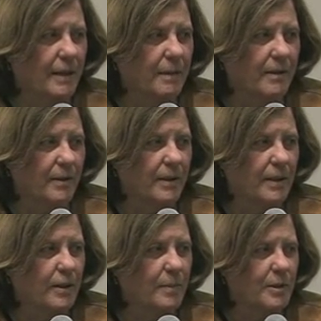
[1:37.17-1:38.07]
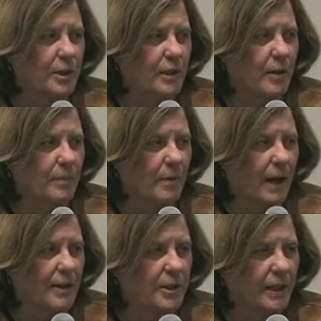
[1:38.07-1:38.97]
that we learned in the Human Genome
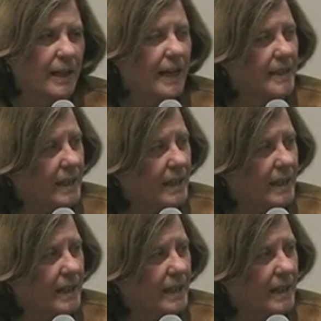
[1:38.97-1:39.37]
Project to